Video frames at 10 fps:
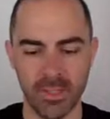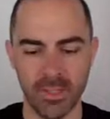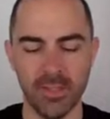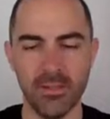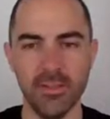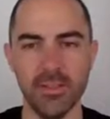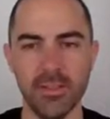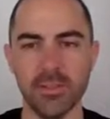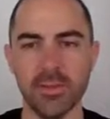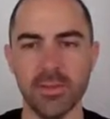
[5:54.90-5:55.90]
And I think this
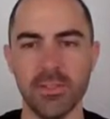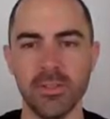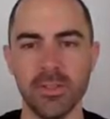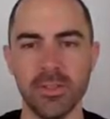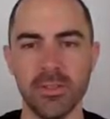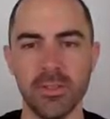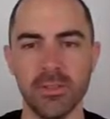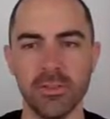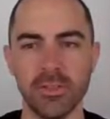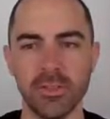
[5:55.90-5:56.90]
is quite interesting
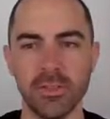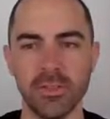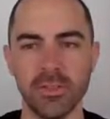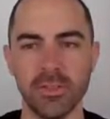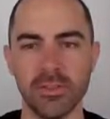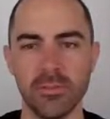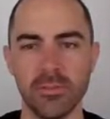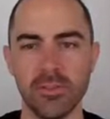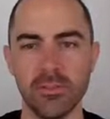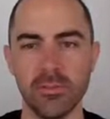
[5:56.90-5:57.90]
because it's
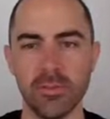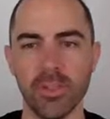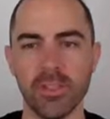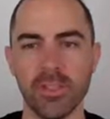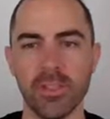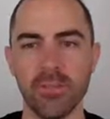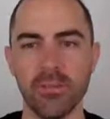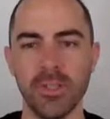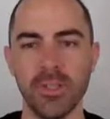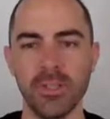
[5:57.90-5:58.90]
somehow surprising that
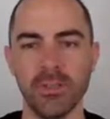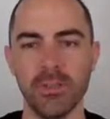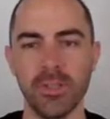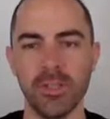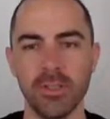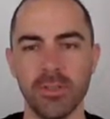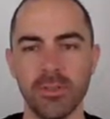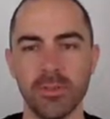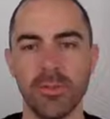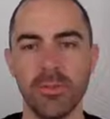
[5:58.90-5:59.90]
we are talking about the
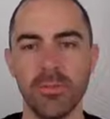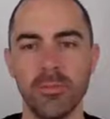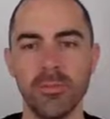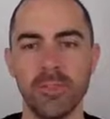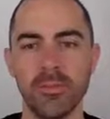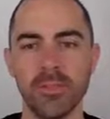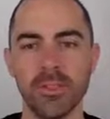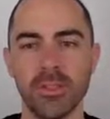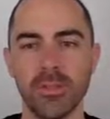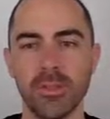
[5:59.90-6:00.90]
problem of the
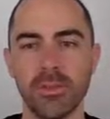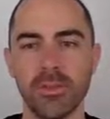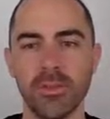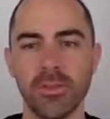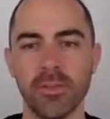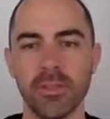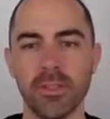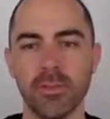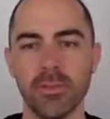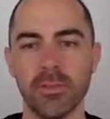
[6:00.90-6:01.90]
offset, that we don't know the offset,
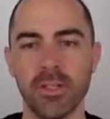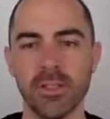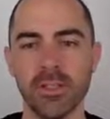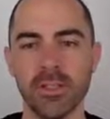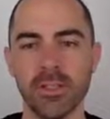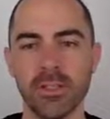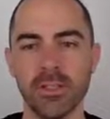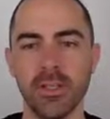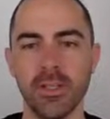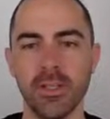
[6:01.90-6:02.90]
and we are starting
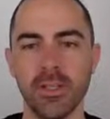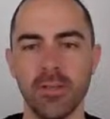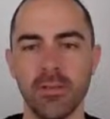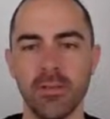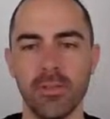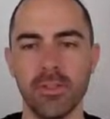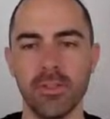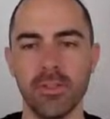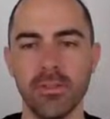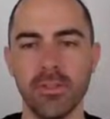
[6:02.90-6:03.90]
from a
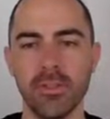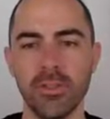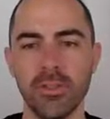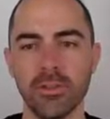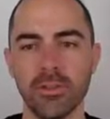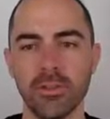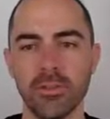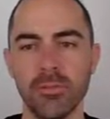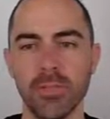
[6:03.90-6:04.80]
zero initial condition,